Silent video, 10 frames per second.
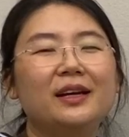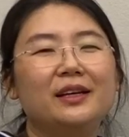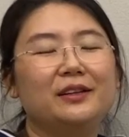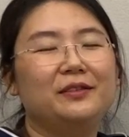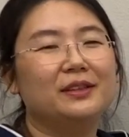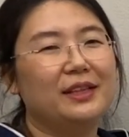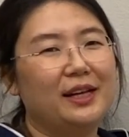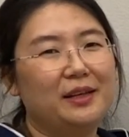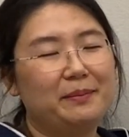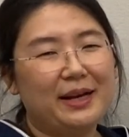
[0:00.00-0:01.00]
if your
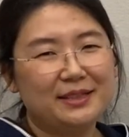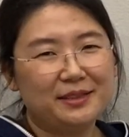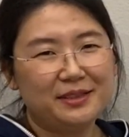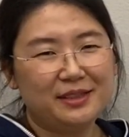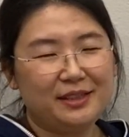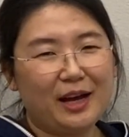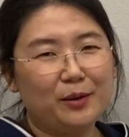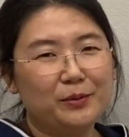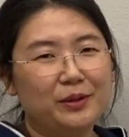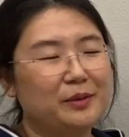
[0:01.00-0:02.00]
daily master is a
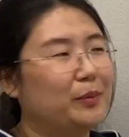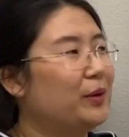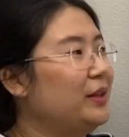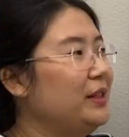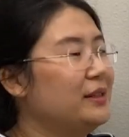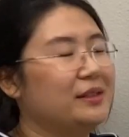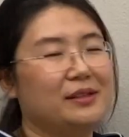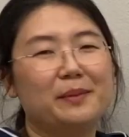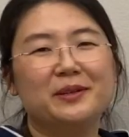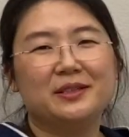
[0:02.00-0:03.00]
young wood born in the
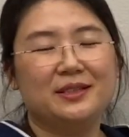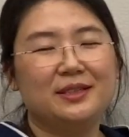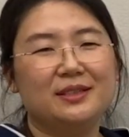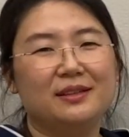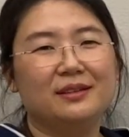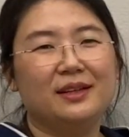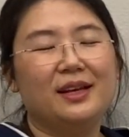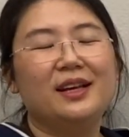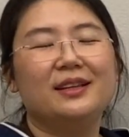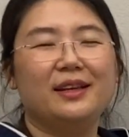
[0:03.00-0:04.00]
summer season.
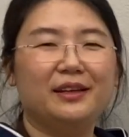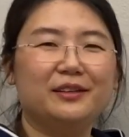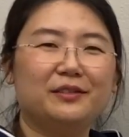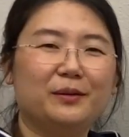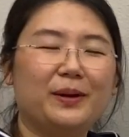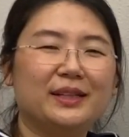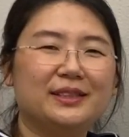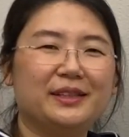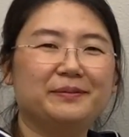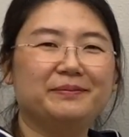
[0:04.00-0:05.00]
Thank you for watching.